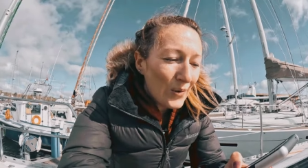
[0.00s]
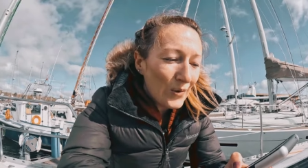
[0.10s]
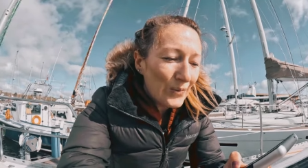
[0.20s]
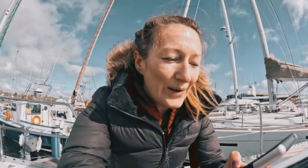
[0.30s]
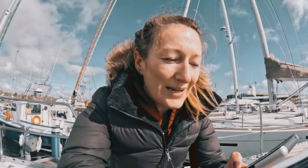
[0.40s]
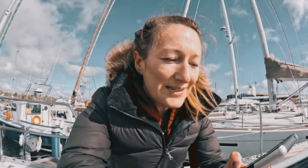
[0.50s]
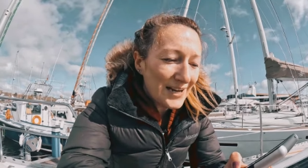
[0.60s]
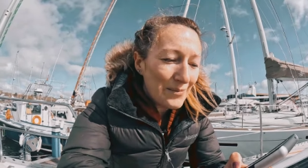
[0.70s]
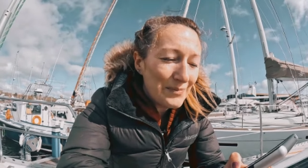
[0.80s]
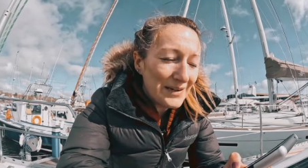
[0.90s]
always
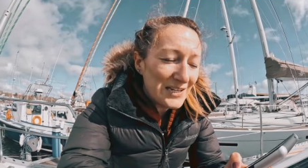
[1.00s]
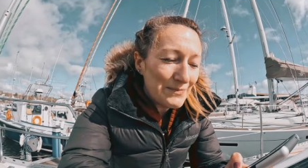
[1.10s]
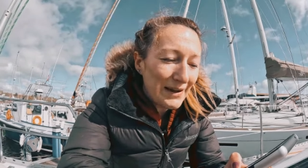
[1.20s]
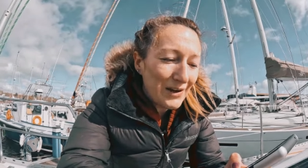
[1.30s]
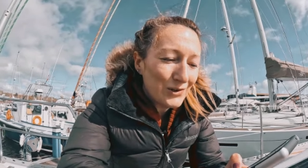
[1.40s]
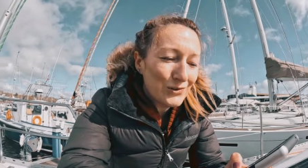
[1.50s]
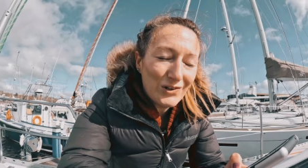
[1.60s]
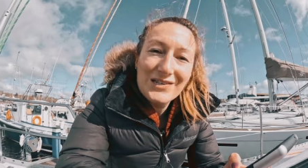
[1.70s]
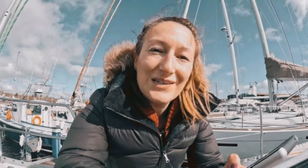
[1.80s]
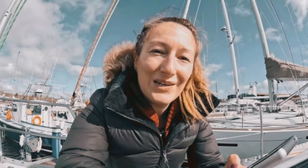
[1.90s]
accompanied by our
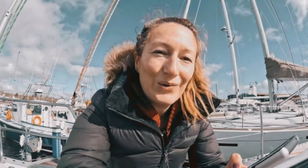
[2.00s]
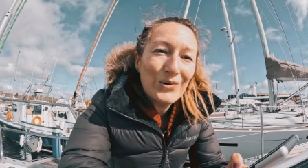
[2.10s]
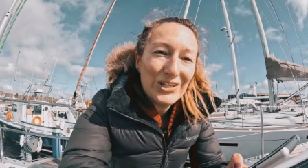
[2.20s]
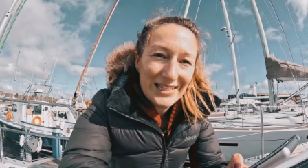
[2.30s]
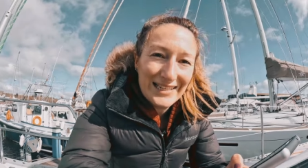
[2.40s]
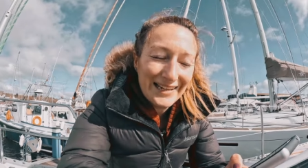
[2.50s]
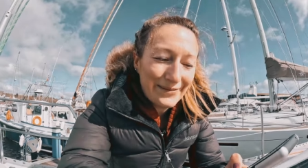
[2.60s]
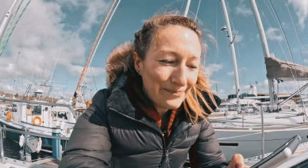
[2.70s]
trusty Yorkshire Tea.